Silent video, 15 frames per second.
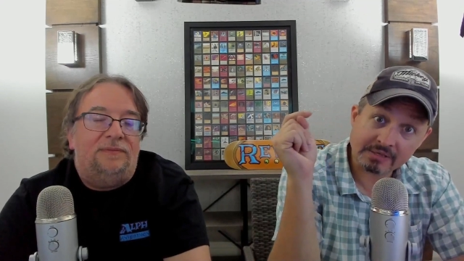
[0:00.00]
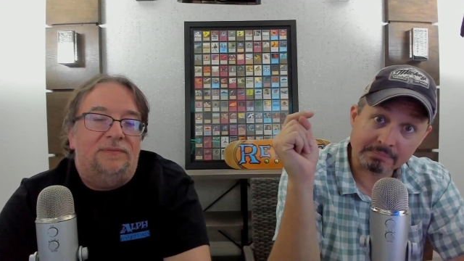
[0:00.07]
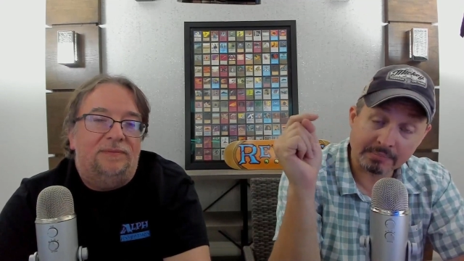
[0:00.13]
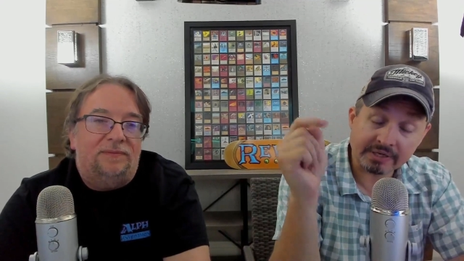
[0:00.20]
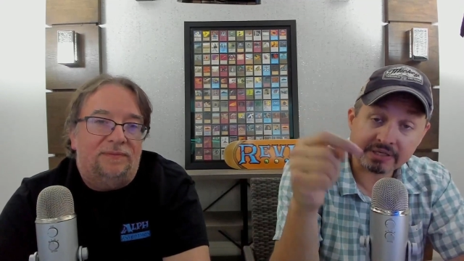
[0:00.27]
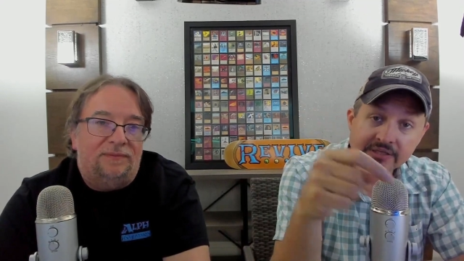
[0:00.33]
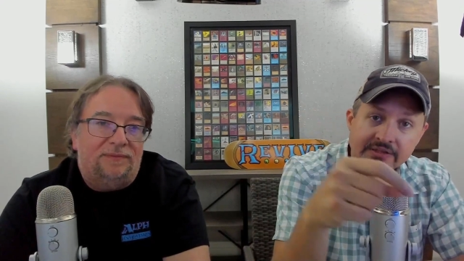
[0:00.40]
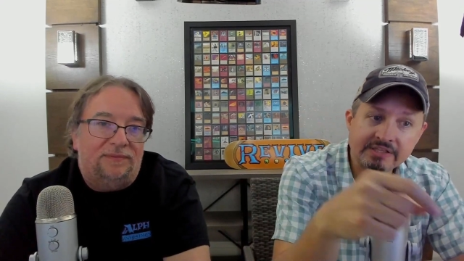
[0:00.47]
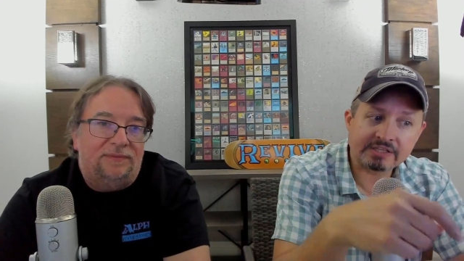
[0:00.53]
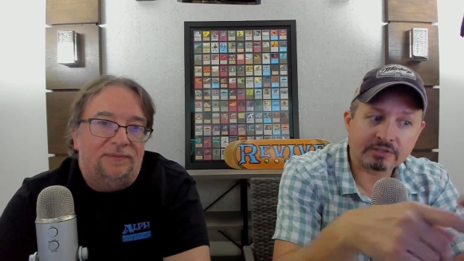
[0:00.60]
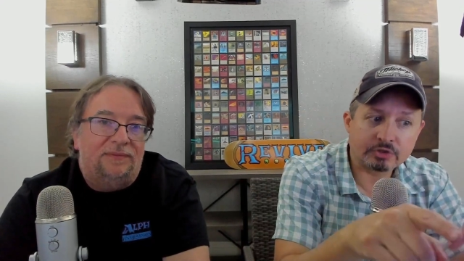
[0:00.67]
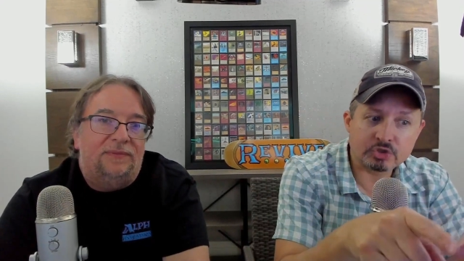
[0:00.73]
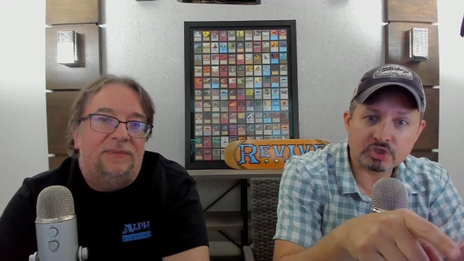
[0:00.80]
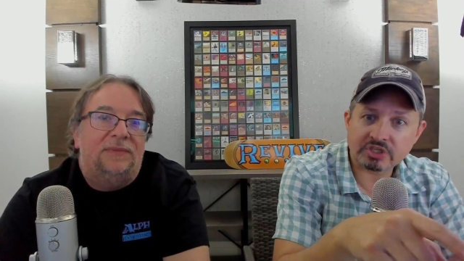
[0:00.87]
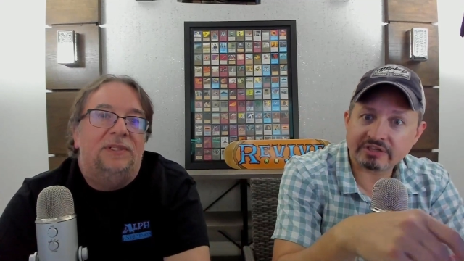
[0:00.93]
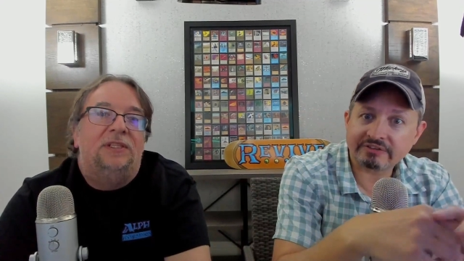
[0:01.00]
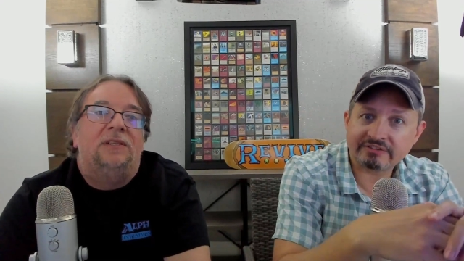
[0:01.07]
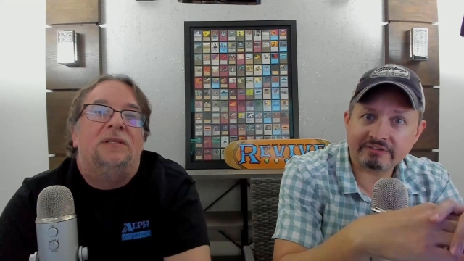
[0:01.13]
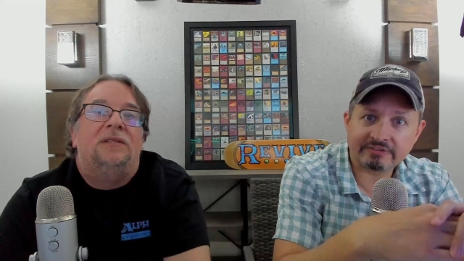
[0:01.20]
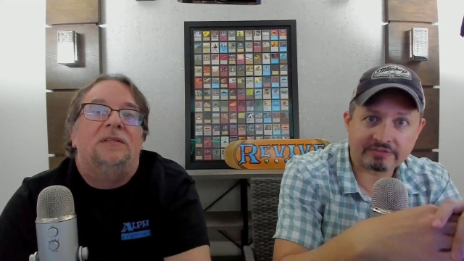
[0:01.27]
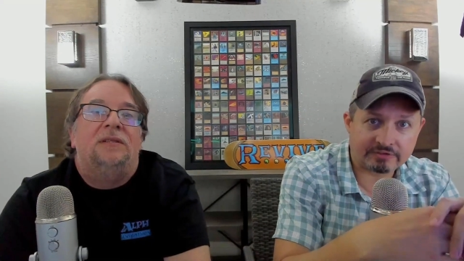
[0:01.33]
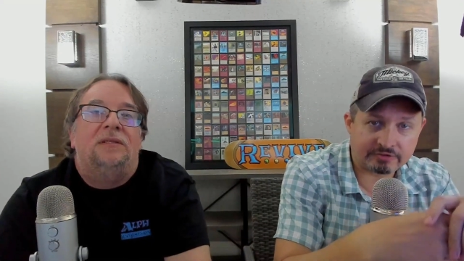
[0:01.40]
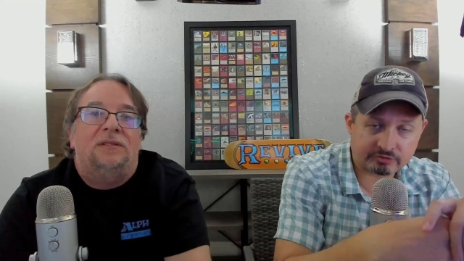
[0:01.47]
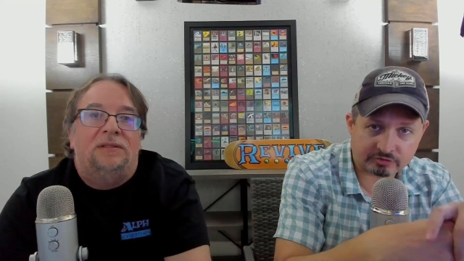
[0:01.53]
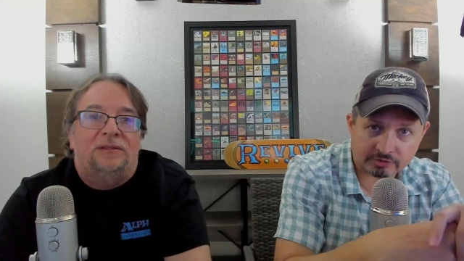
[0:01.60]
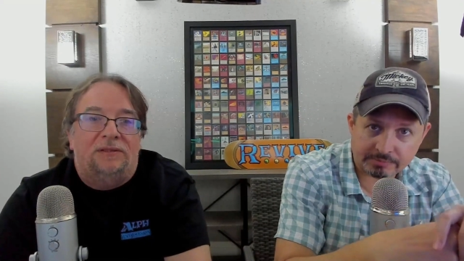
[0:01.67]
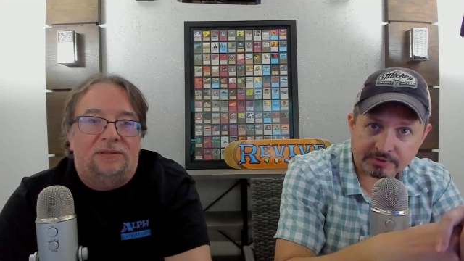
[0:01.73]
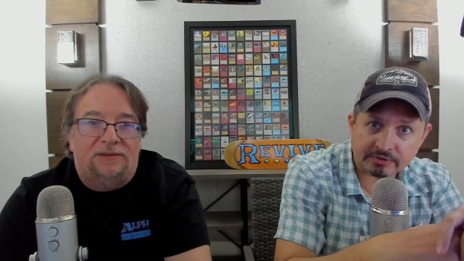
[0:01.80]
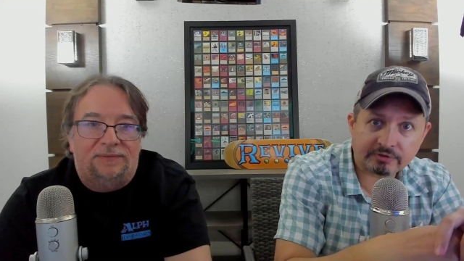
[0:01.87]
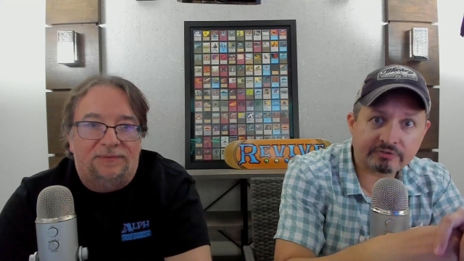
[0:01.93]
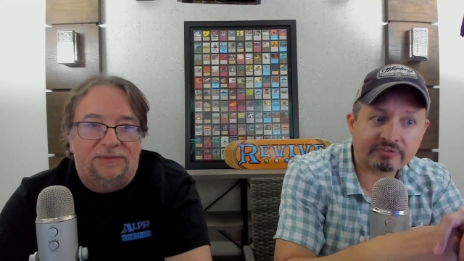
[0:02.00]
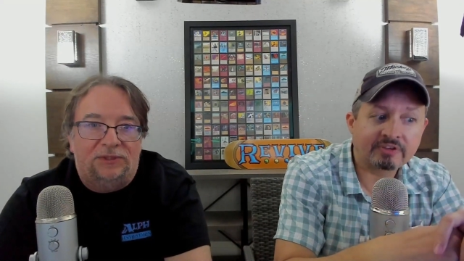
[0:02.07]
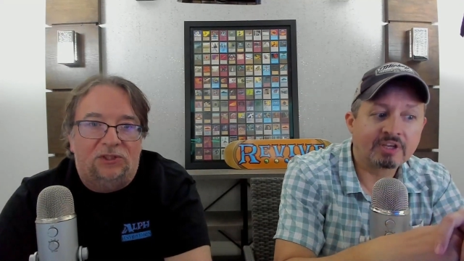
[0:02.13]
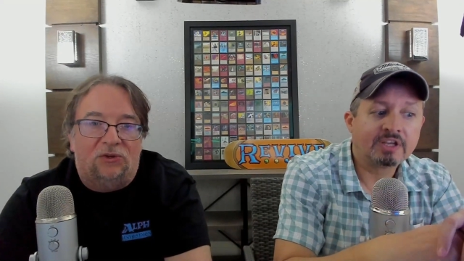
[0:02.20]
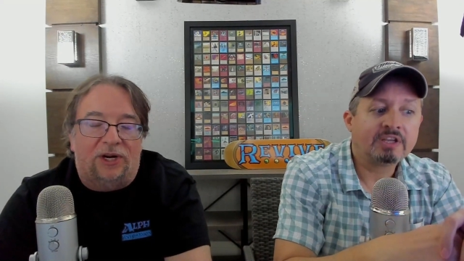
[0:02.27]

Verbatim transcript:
Speaker 1: money, the LGSs and the distributors.